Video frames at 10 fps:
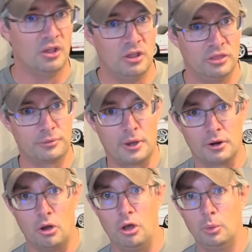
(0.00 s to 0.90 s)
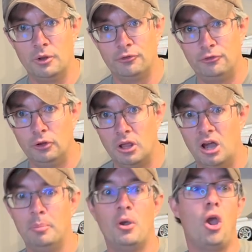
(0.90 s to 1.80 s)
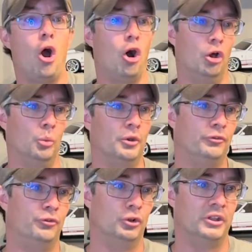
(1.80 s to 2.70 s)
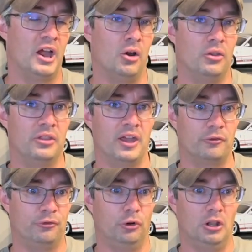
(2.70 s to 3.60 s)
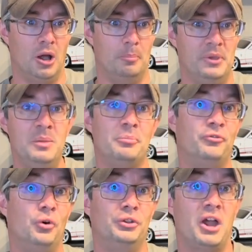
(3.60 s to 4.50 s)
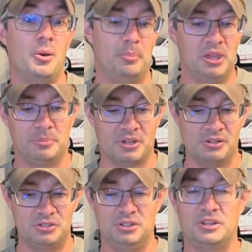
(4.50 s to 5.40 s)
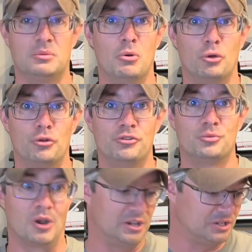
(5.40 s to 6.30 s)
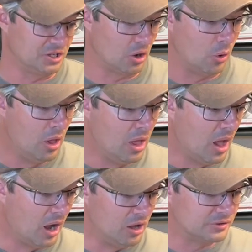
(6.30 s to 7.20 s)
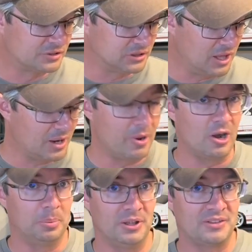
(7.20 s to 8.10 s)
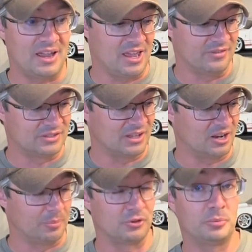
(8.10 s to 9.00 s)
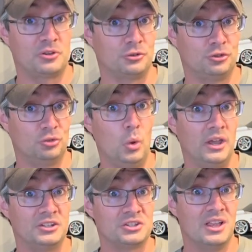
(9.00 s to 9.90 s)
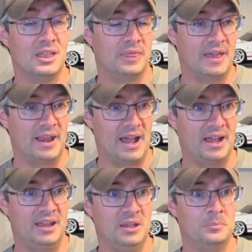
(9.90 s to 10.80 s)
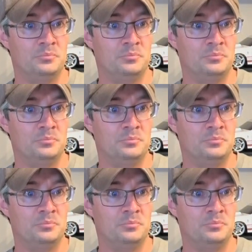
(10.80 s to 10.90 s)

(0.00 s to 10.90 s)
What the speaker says: Throttle all the way to full up, all the way to full down. That full up beep, full down beep tells you that the motor is ready to go. So a lot of my airplanes, I have set up a special switch that I